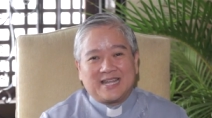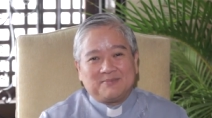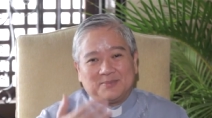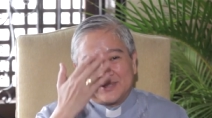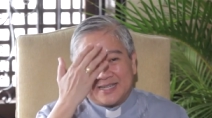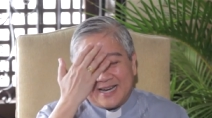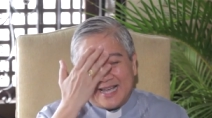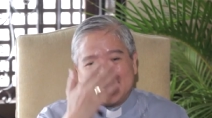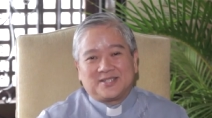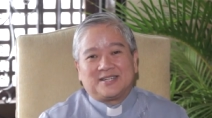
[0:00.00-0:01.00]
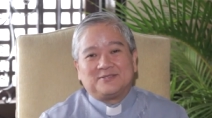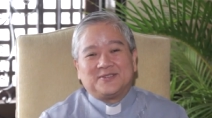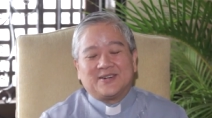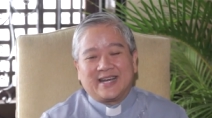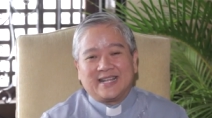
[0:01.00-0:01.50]
and put our hands on our
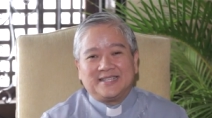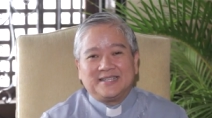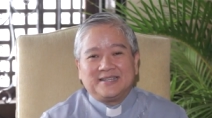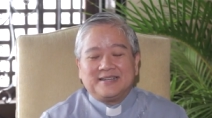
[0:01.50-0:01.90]
forehead,